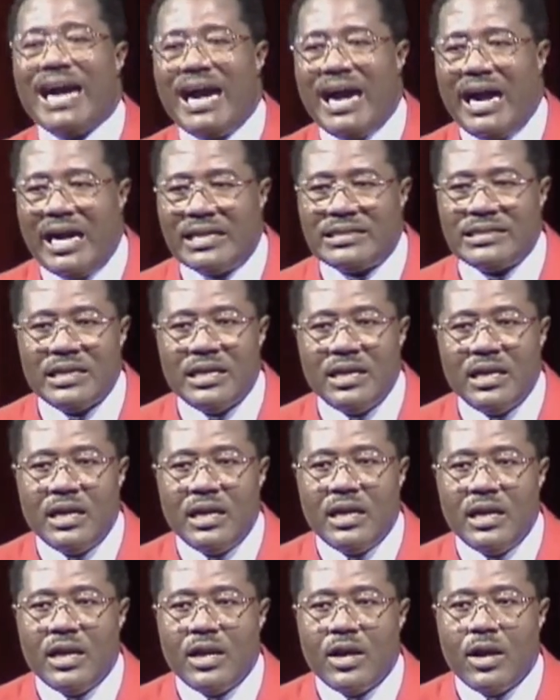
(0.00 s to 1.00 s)
God
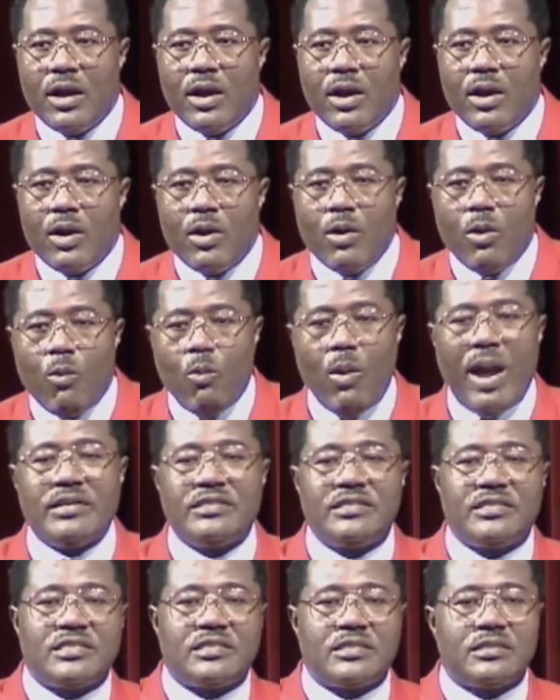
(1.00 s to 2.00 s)

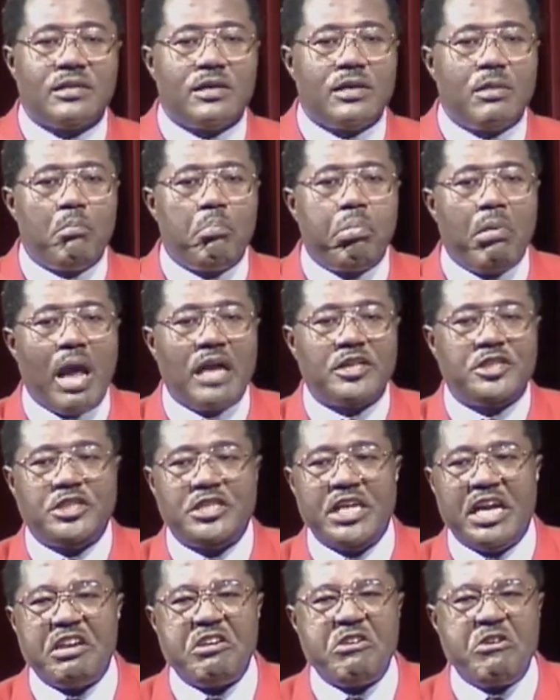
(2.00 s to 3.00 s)
wants
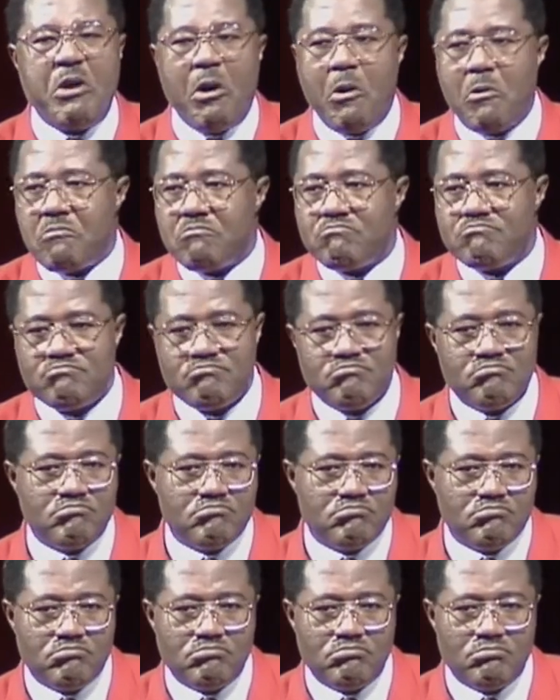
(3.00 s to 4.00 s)
bloodshed. No.
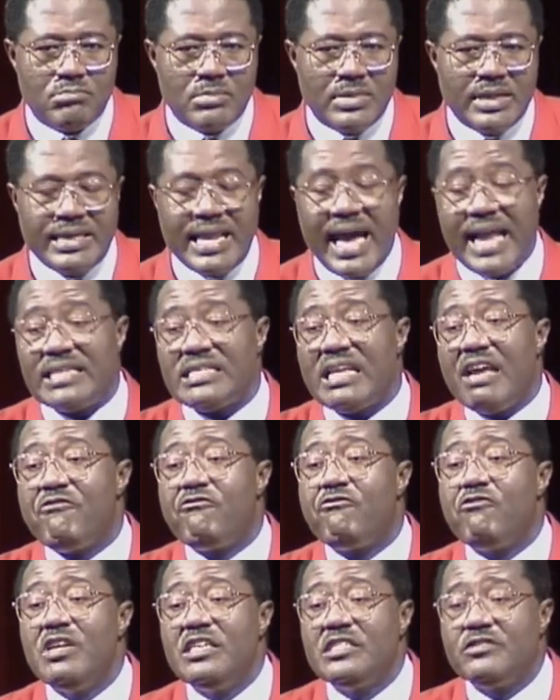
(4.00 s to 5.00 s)
That is a
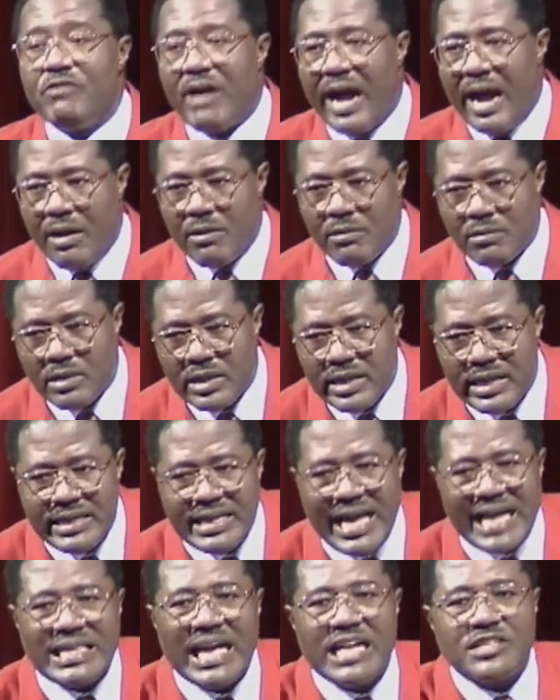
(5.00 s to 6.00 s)
foolish vow.
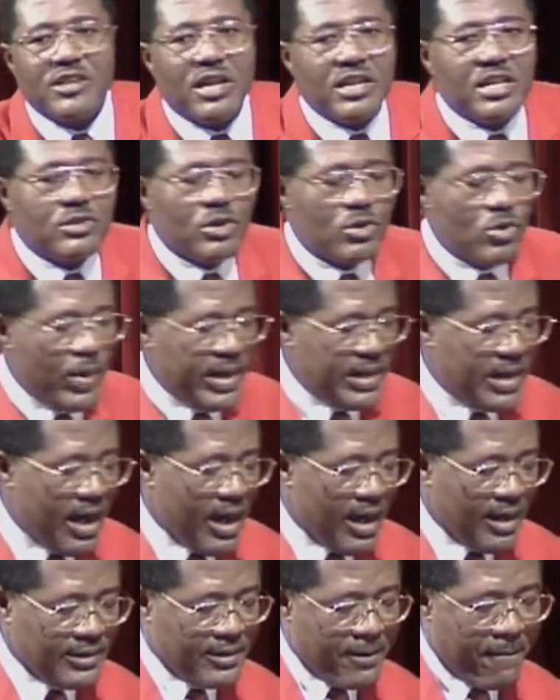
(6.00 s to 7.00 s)
That has nothing to do with
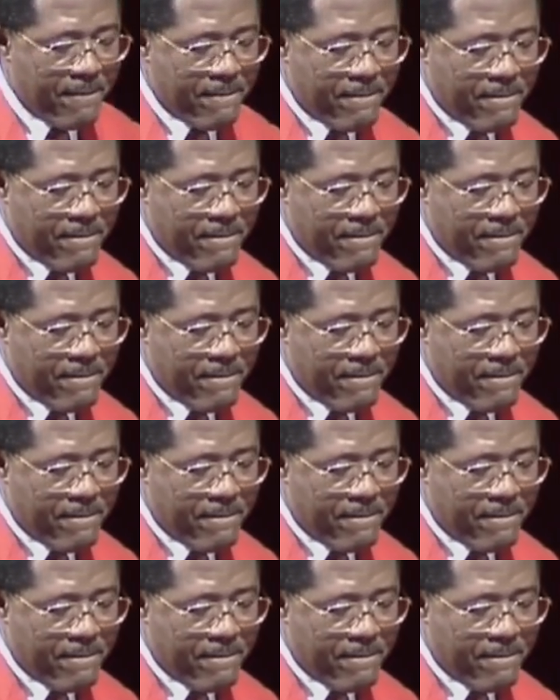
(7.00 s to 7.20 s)
God.